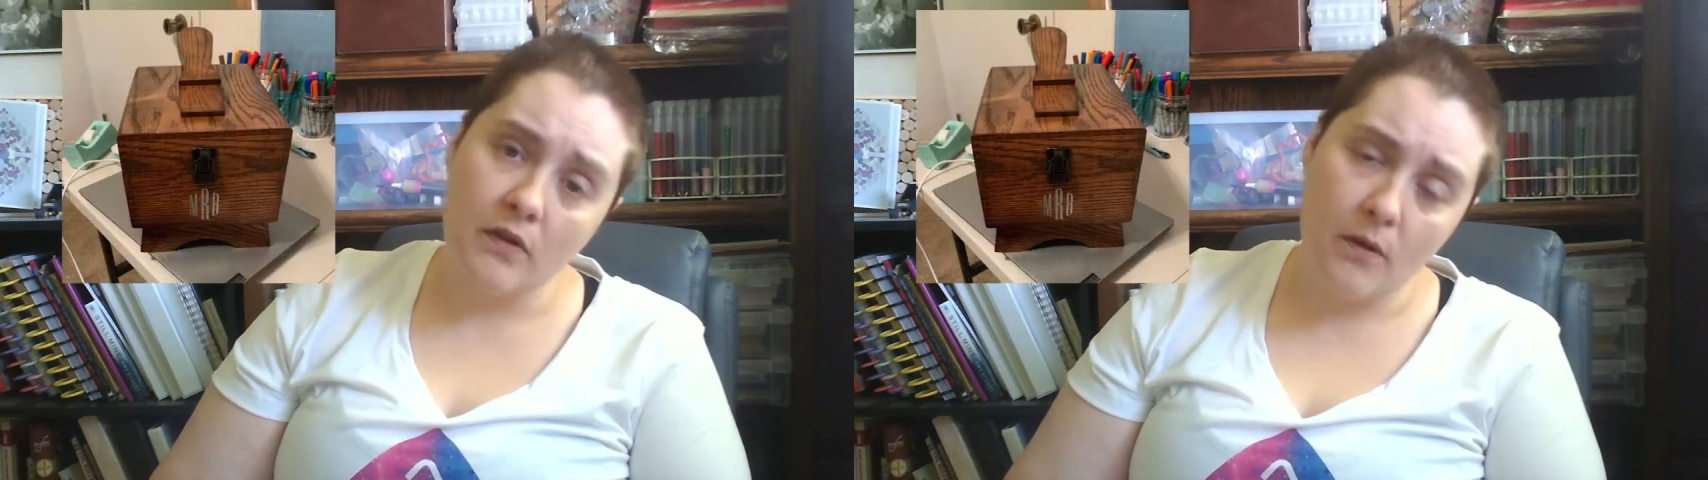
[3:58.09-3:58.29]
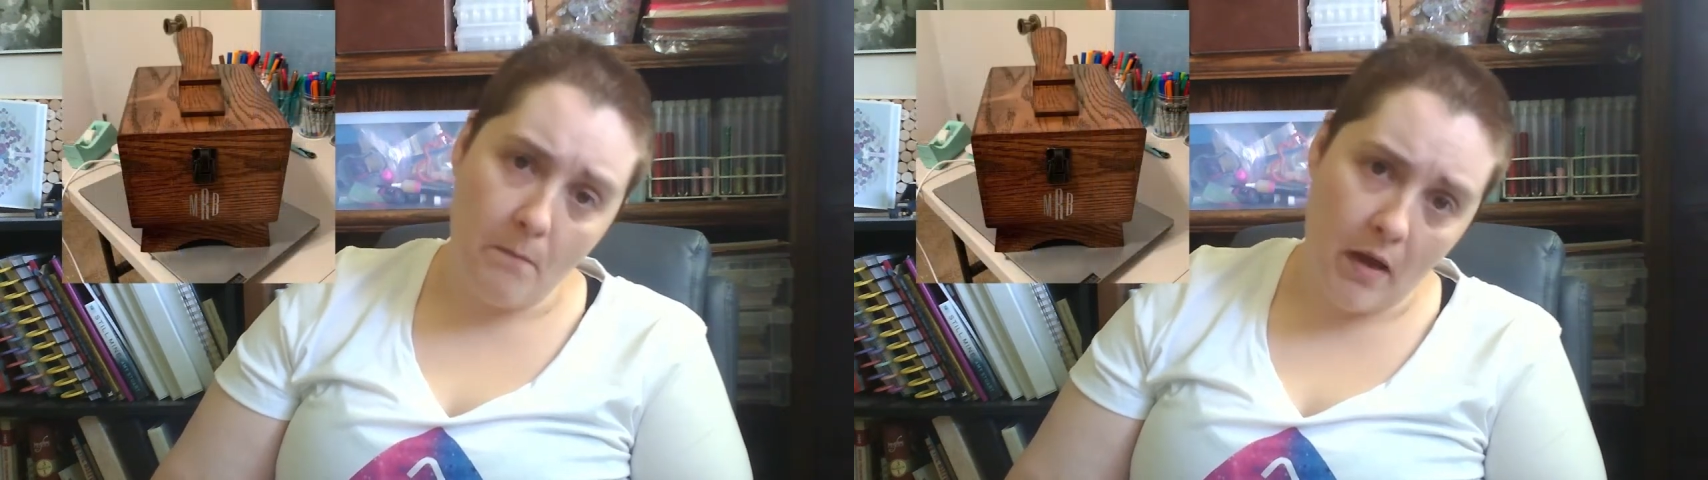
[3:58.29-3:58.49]
a
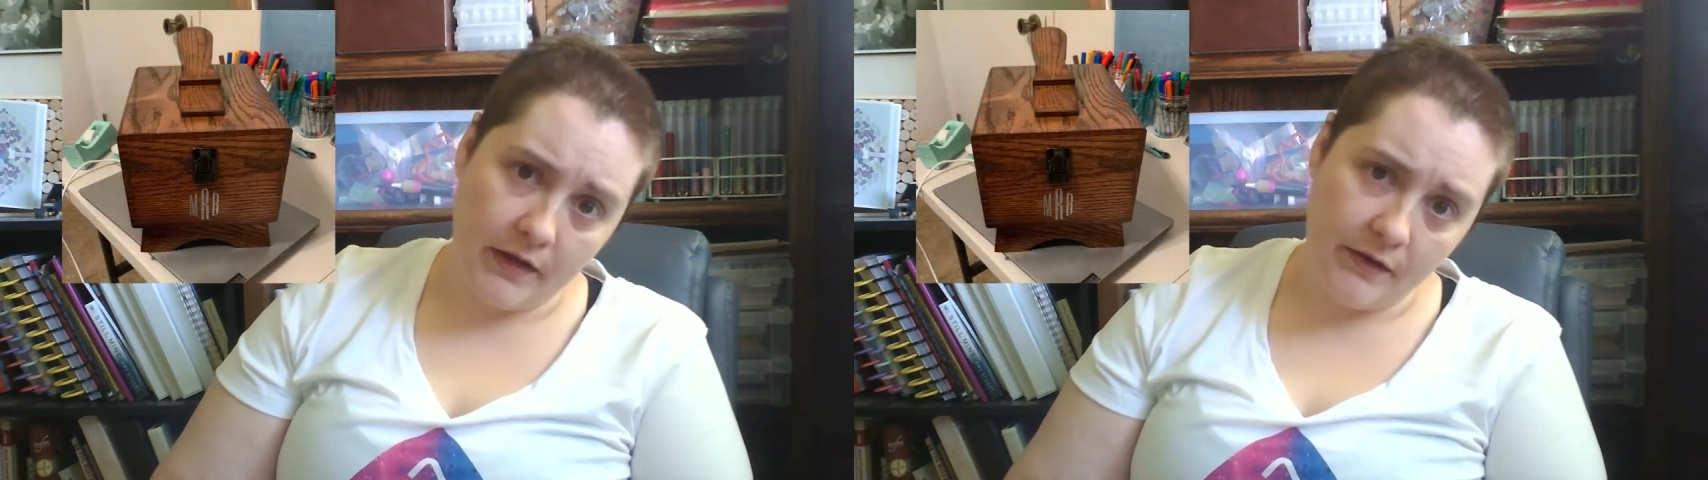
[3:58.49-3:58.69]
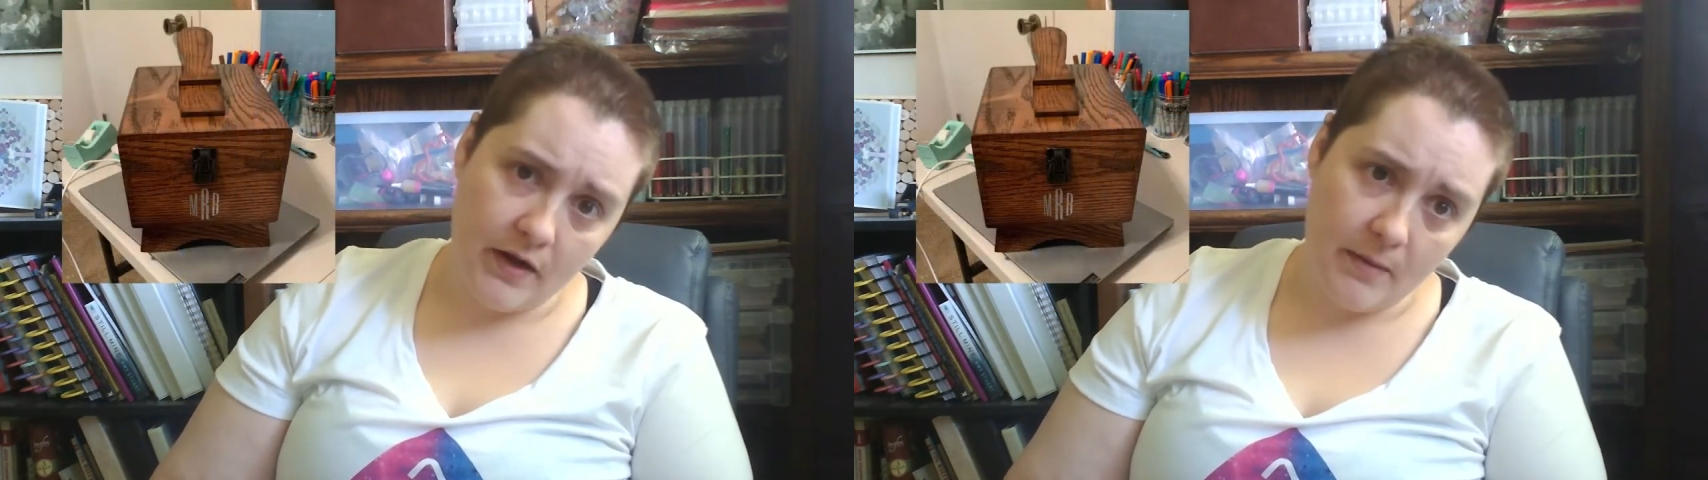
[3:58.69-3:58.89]
little
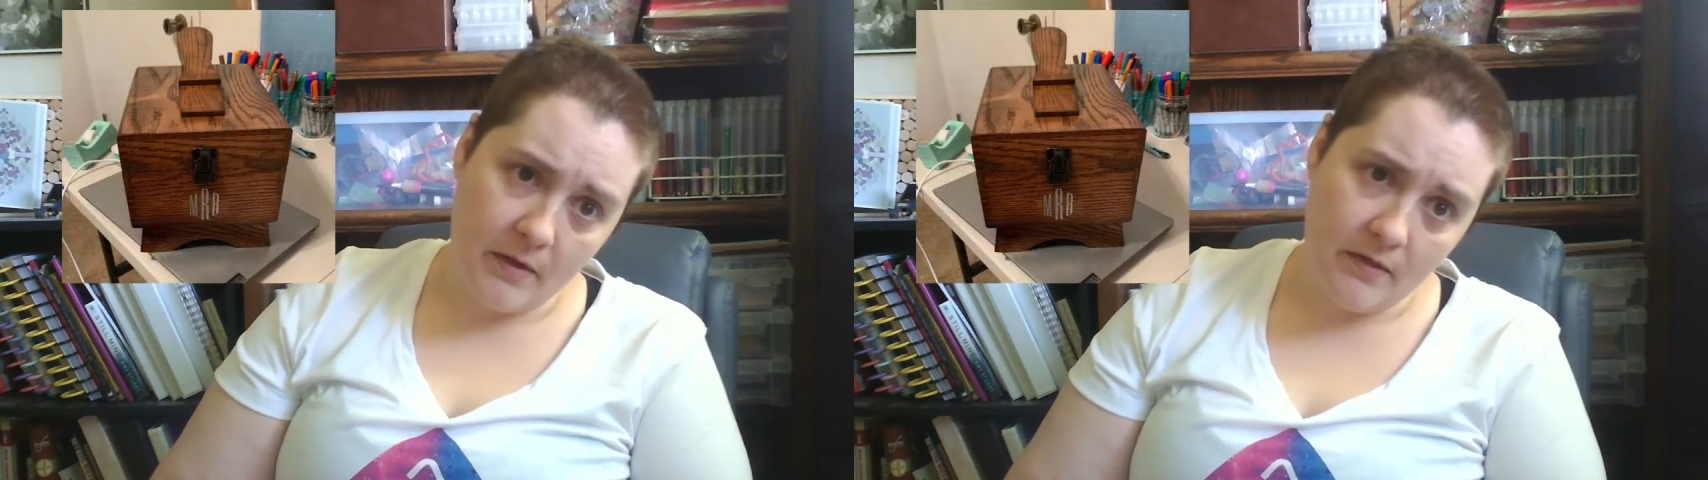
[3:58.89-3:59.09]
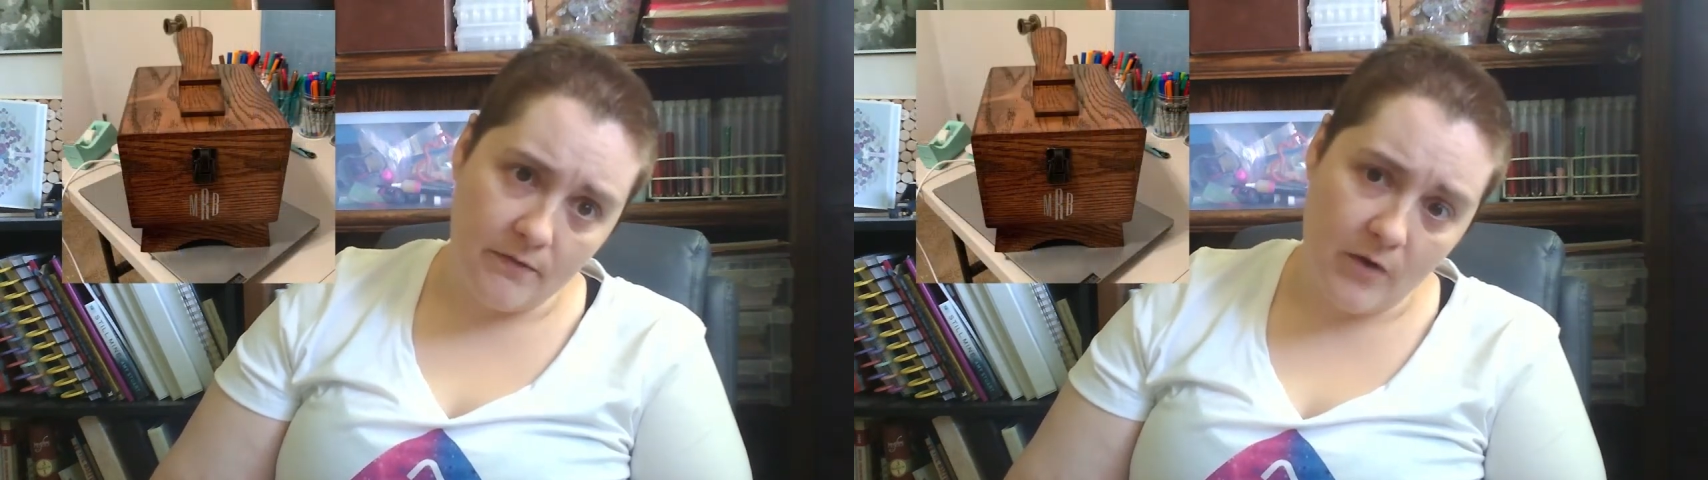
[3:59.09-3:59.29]
monogram
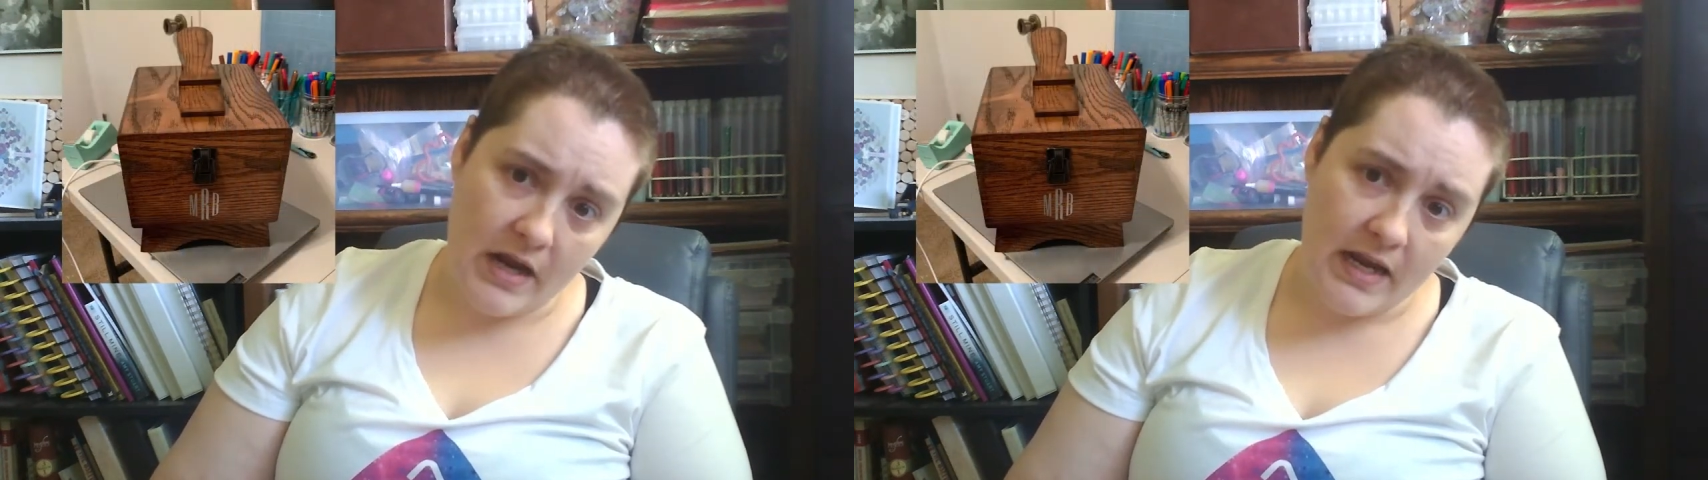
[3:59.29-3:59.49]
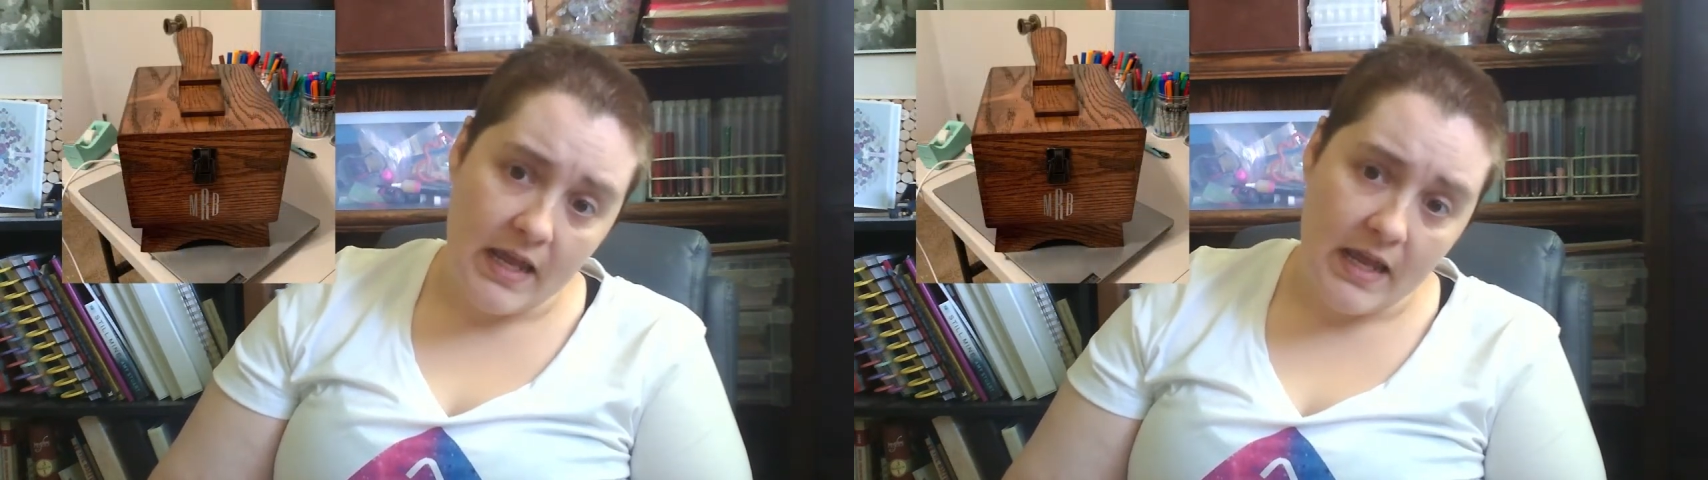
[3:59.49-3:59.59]
on the front.